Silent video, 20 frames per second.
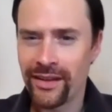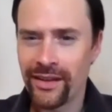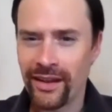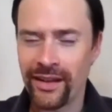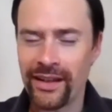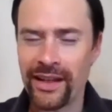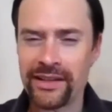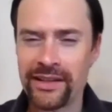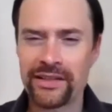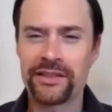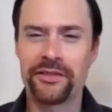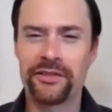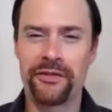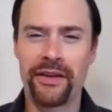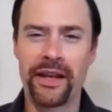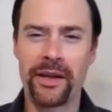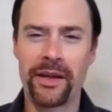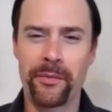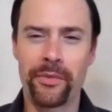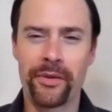and let it
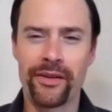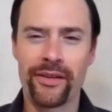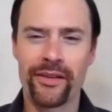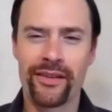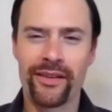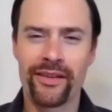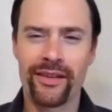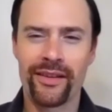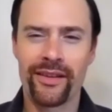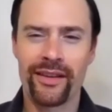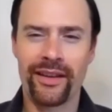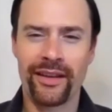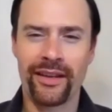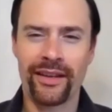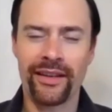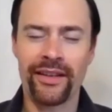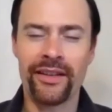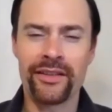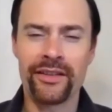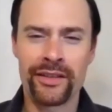develop
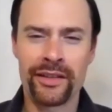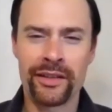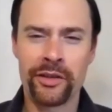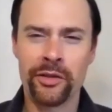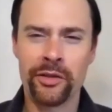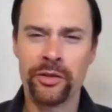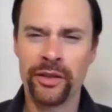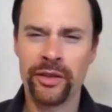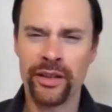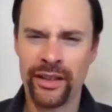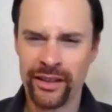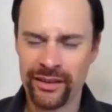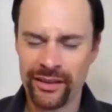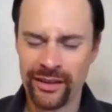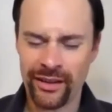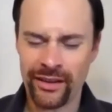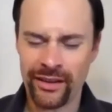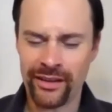uh, until it